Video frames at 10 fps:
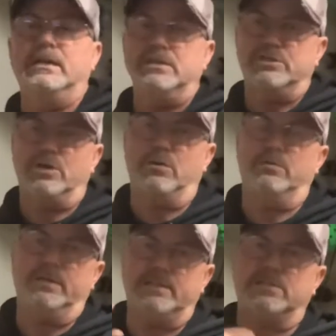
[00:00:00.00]
So
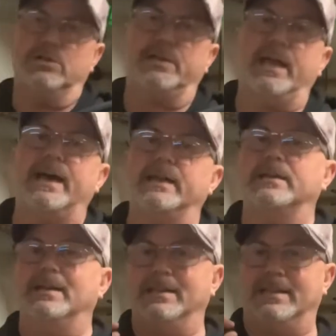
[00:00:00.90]
let's look
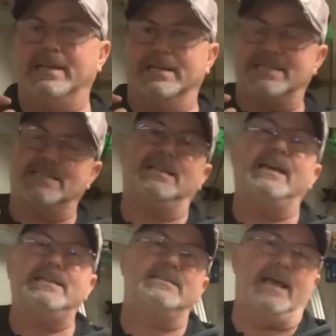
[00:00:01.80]
at the
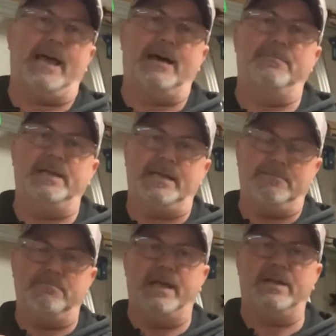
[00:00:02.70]
sled tab
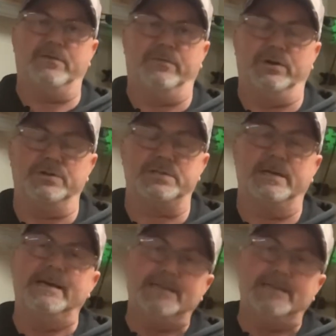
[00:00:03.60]
in Makerverse.